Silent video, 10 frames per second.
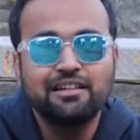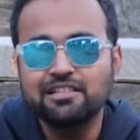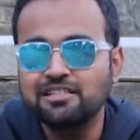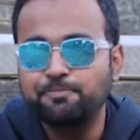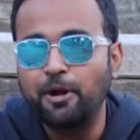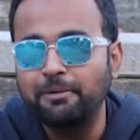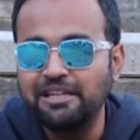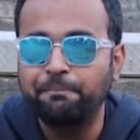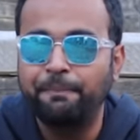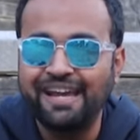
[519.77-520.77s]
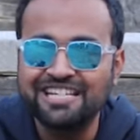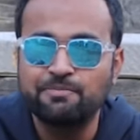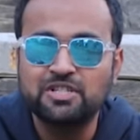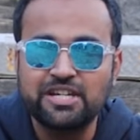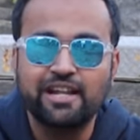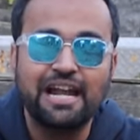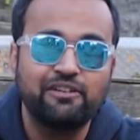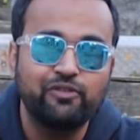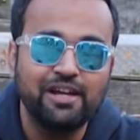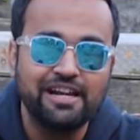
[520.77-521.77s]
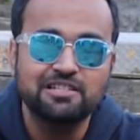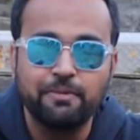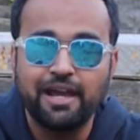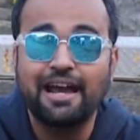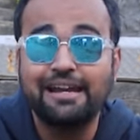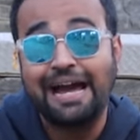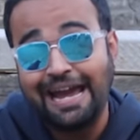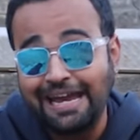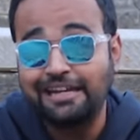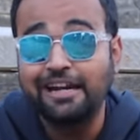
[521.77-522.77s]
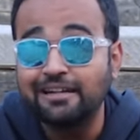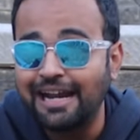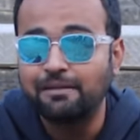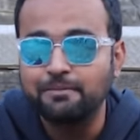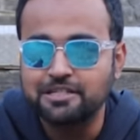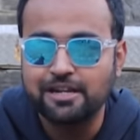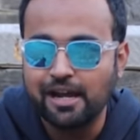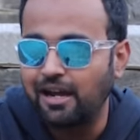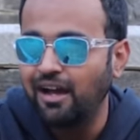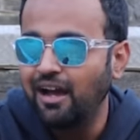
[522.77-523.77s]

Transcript: This is probably the biggest mistake that we guys make, and I did that mistake.